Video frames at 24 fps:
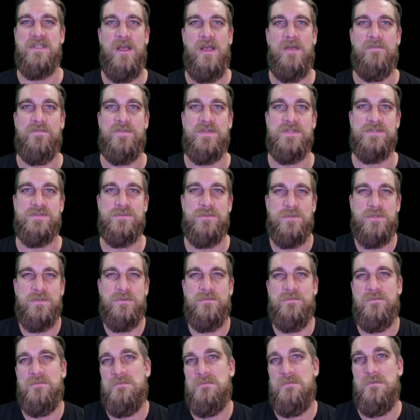off this sort
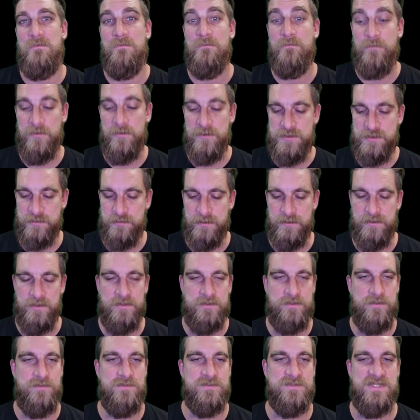of virtual
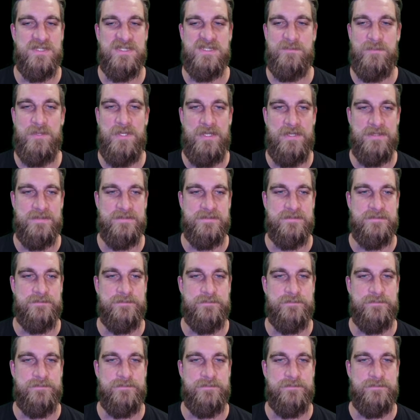acoustic space.